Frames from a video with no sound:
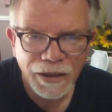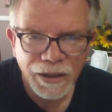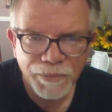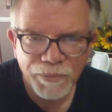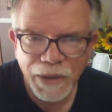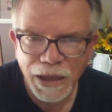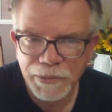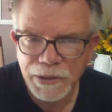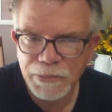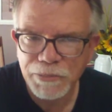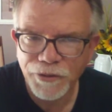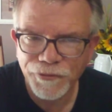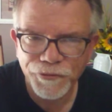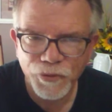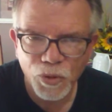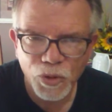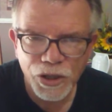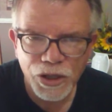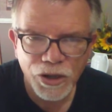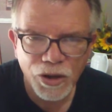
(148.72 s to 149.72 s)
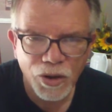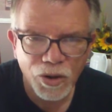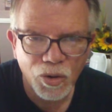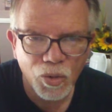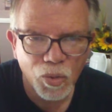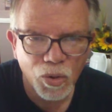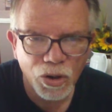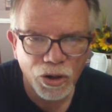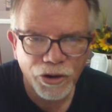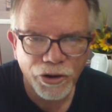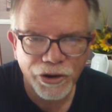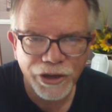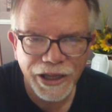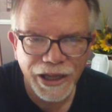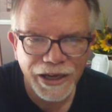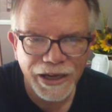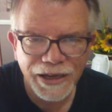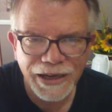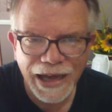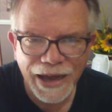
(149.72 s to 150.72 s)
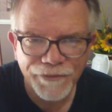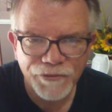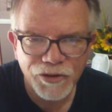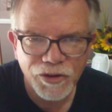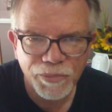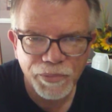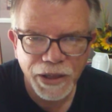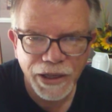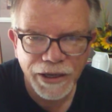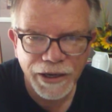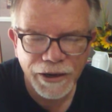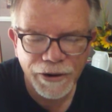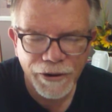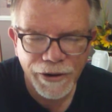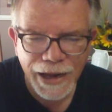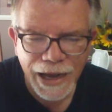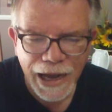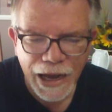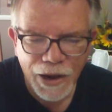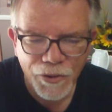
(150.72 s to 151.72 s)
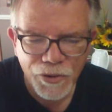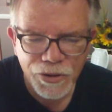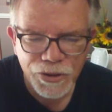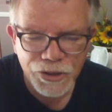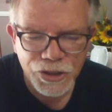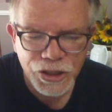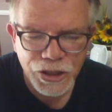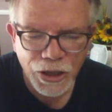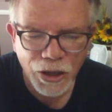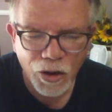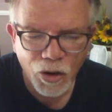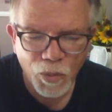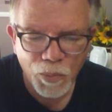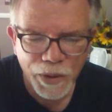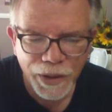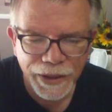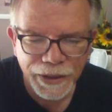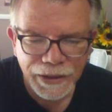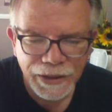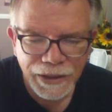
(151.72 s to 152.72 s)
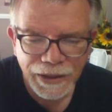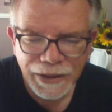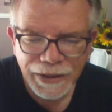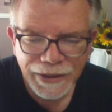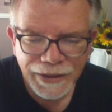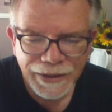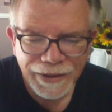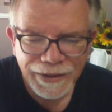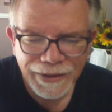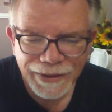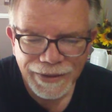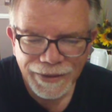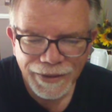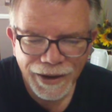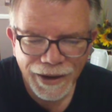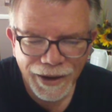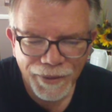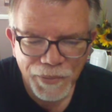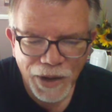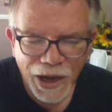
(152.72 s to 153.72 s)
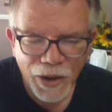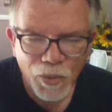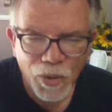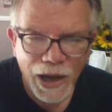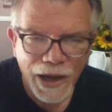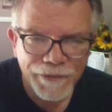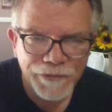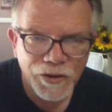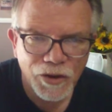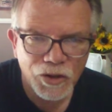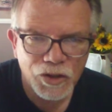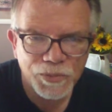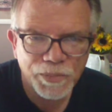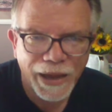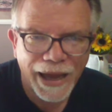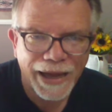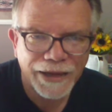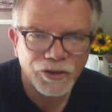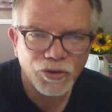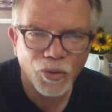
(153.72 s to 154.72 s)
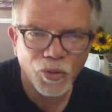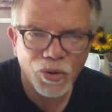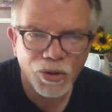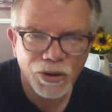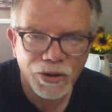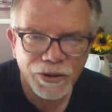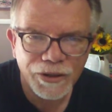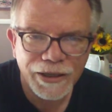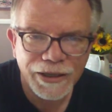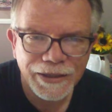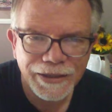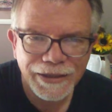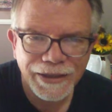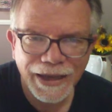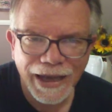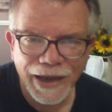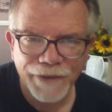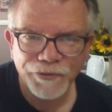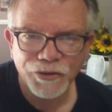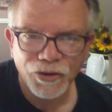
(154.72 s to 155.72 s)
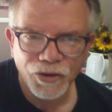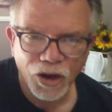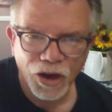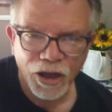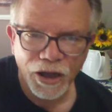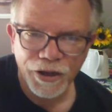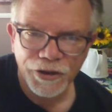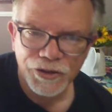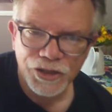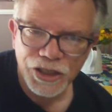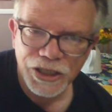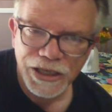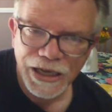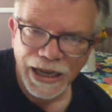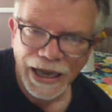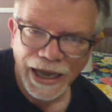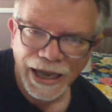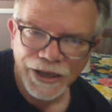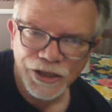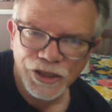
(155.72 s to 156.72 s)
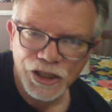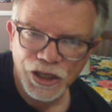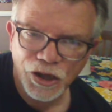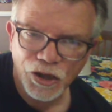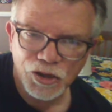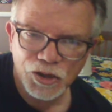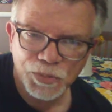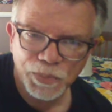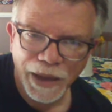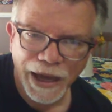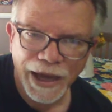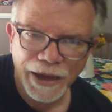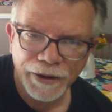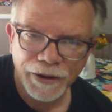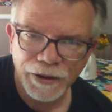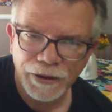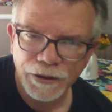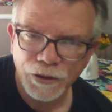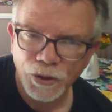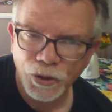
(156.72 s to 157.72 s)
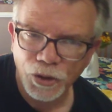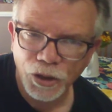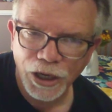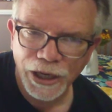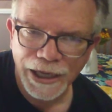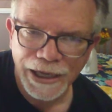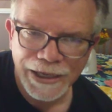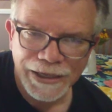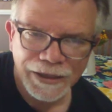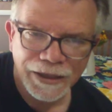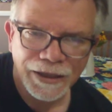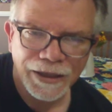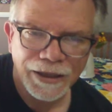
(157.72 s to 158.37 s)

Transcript: maybe before you go to work, or get it after you've been there an hour or so. But my wife goes back to work after lunch, and she goes back early,